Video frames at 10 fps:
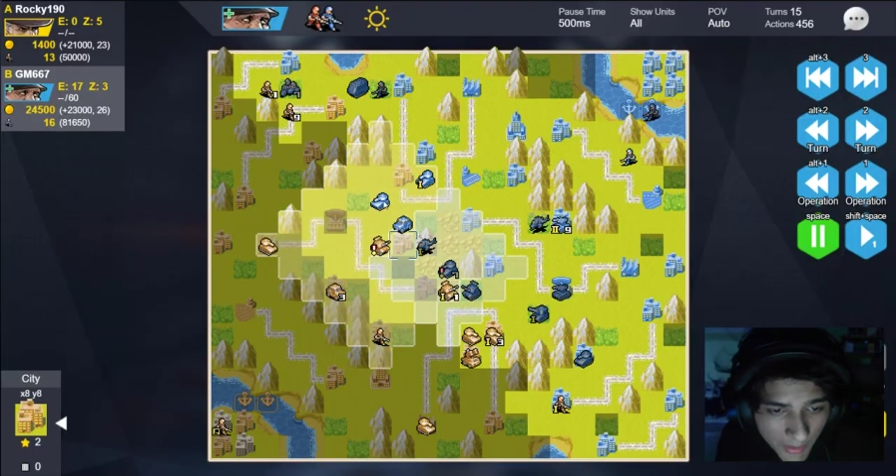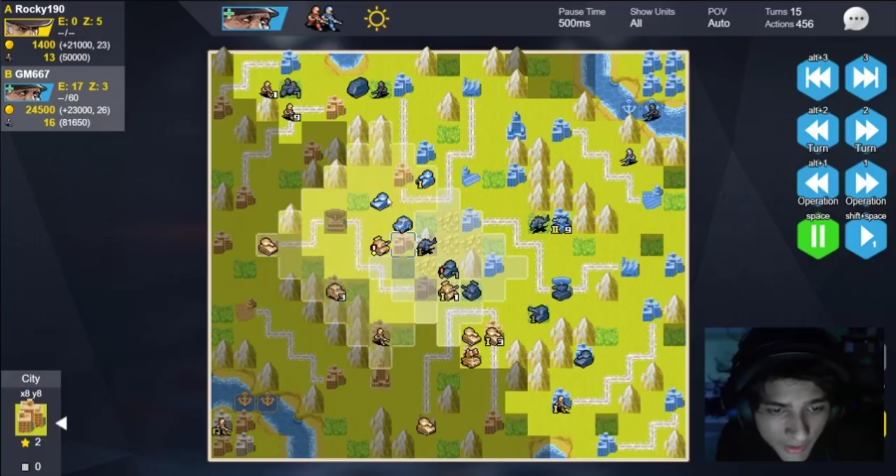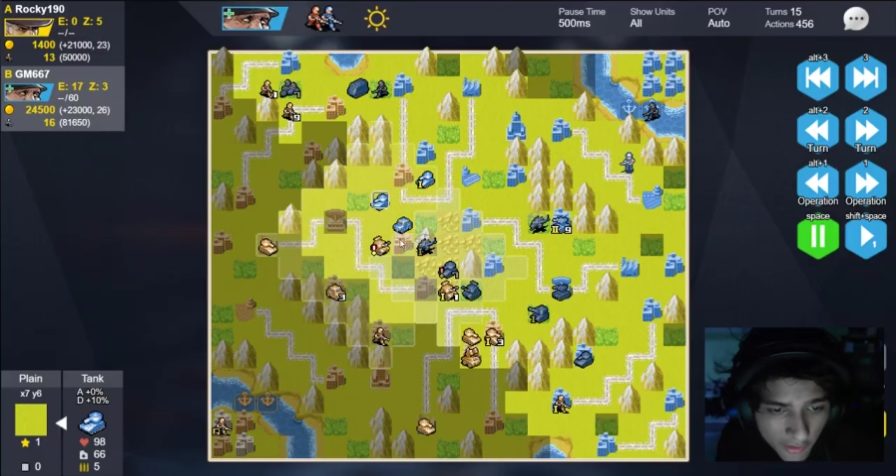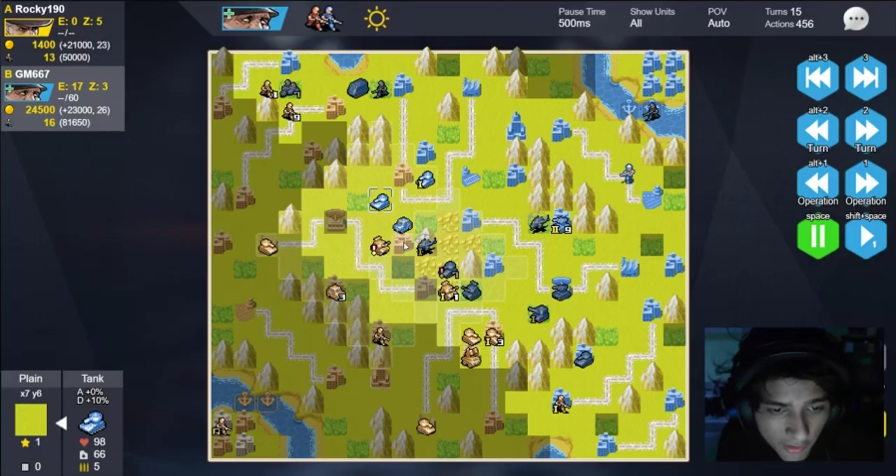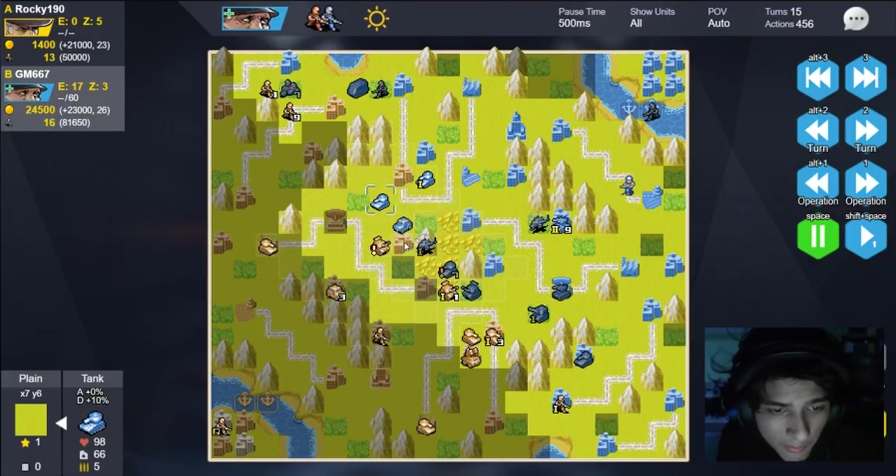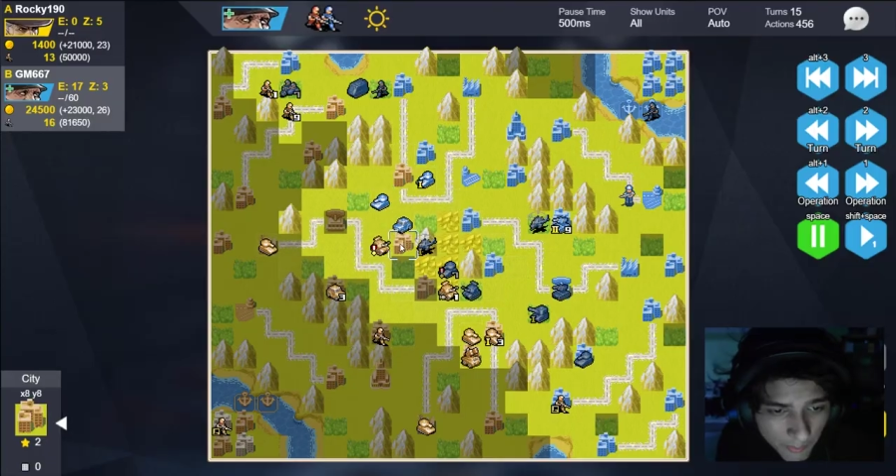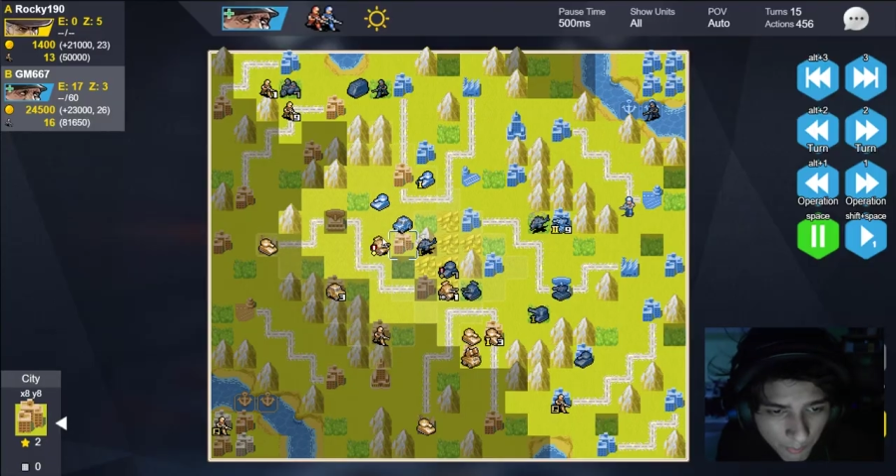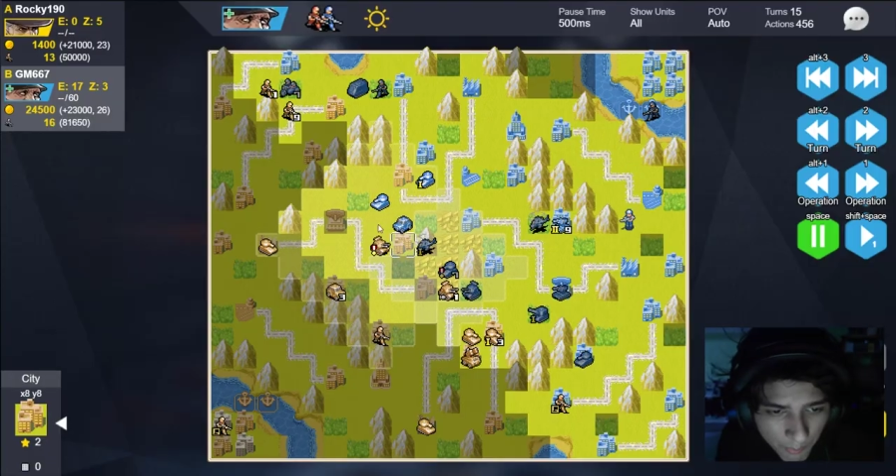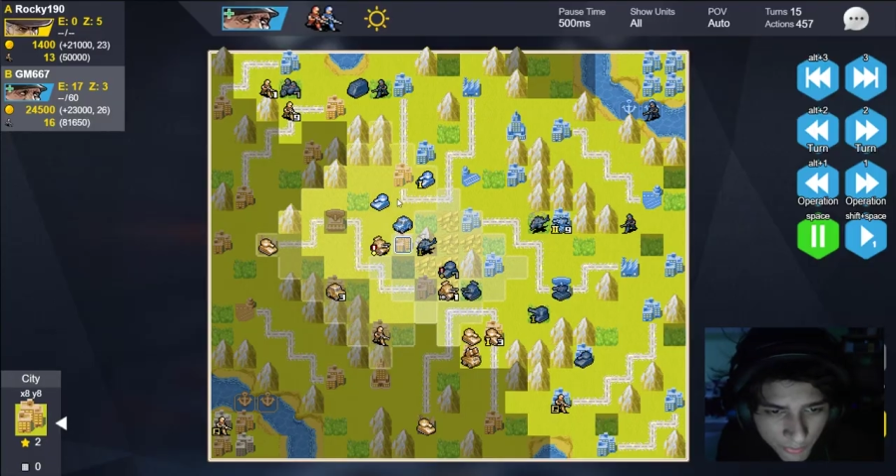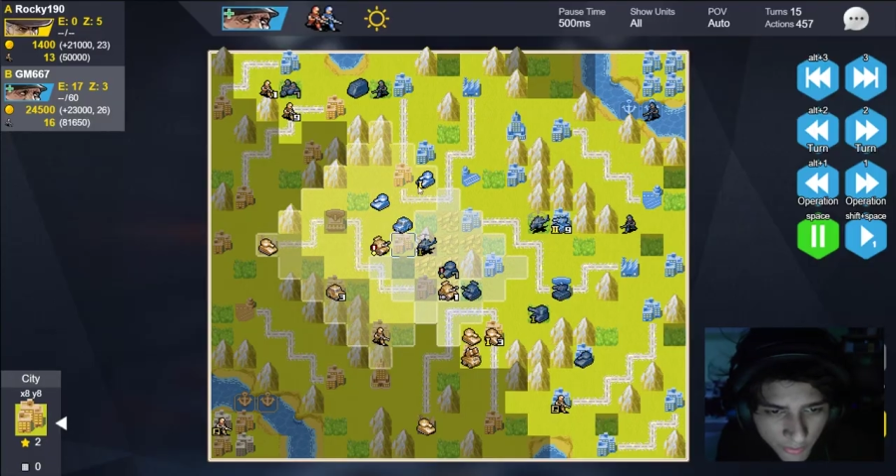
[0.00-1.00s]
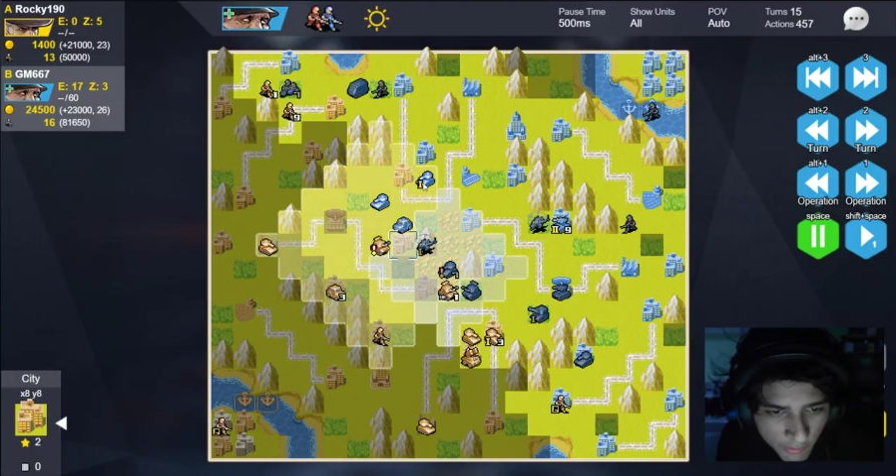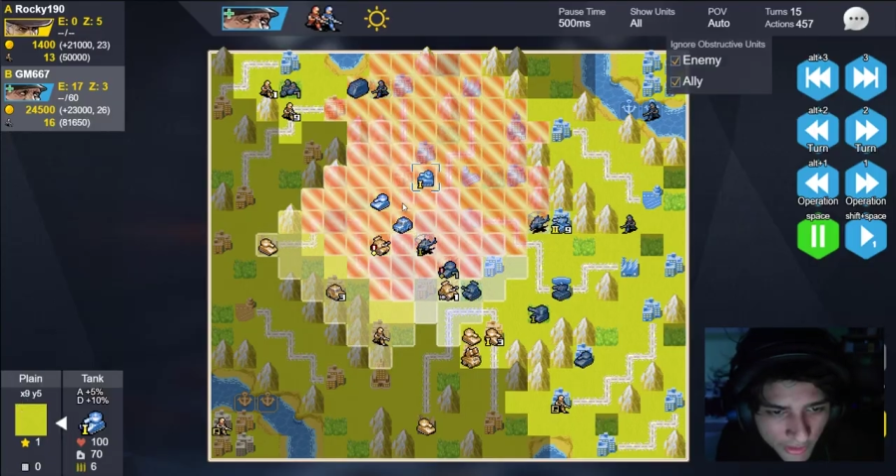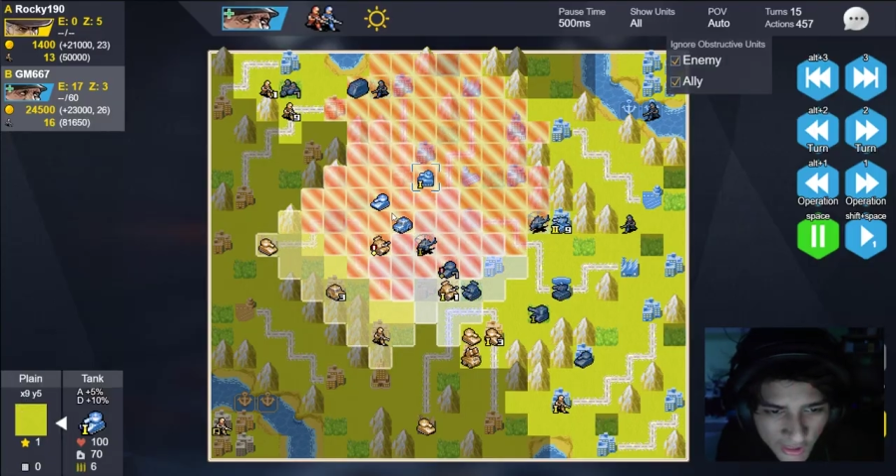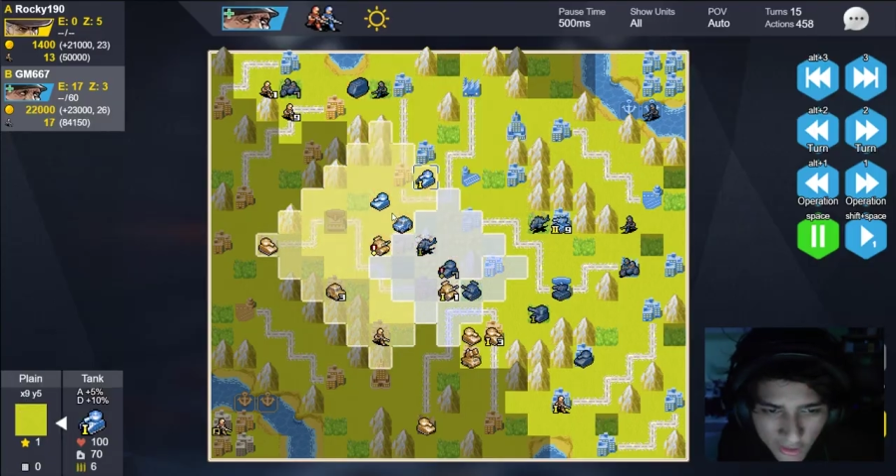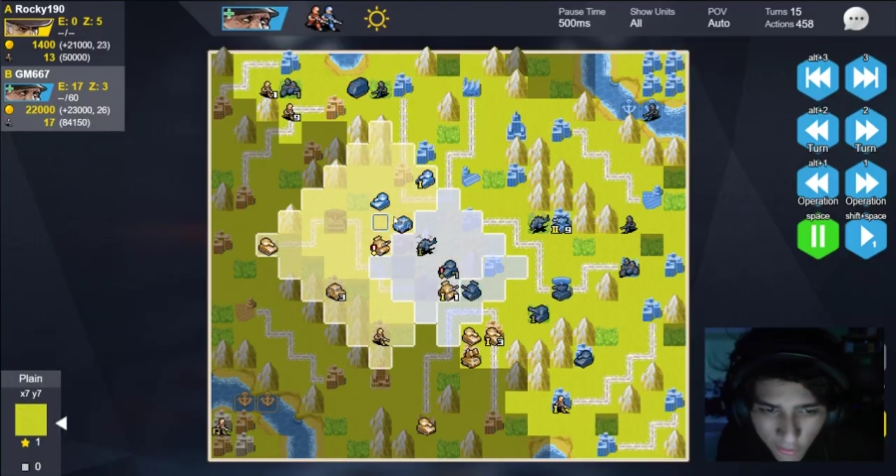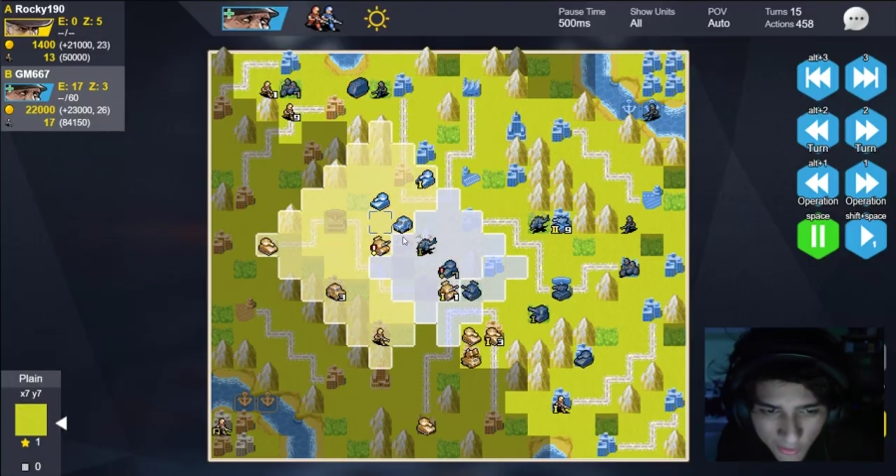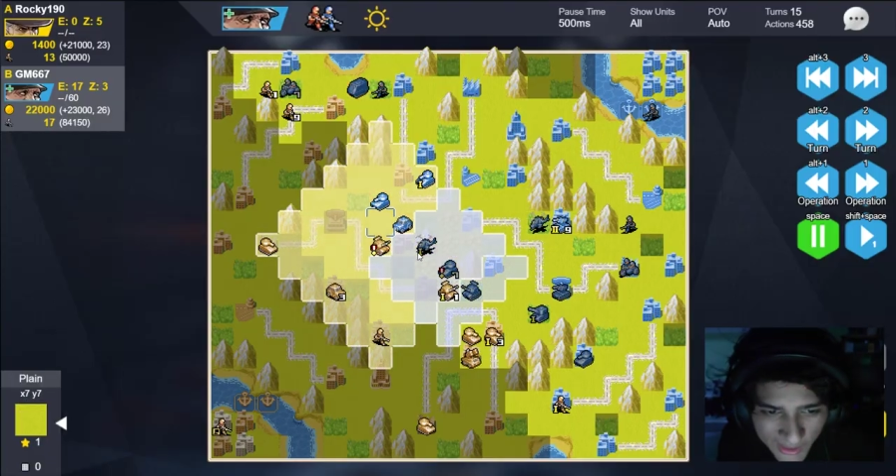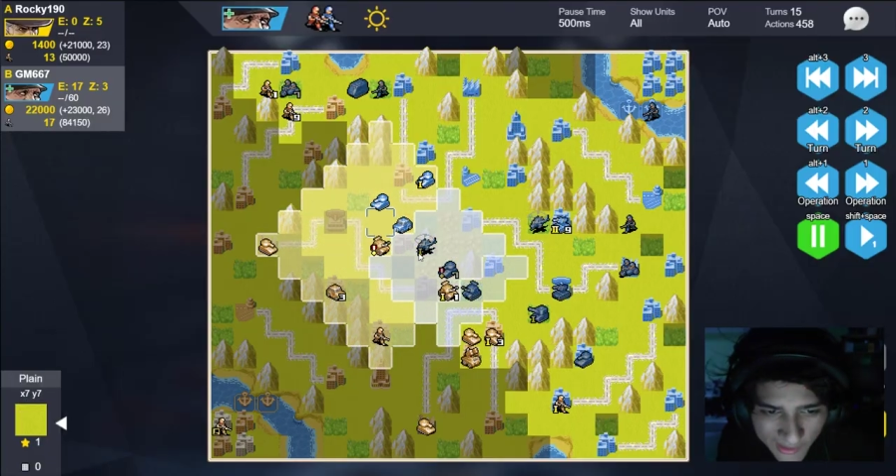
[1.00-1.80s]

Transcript: by just doing these 2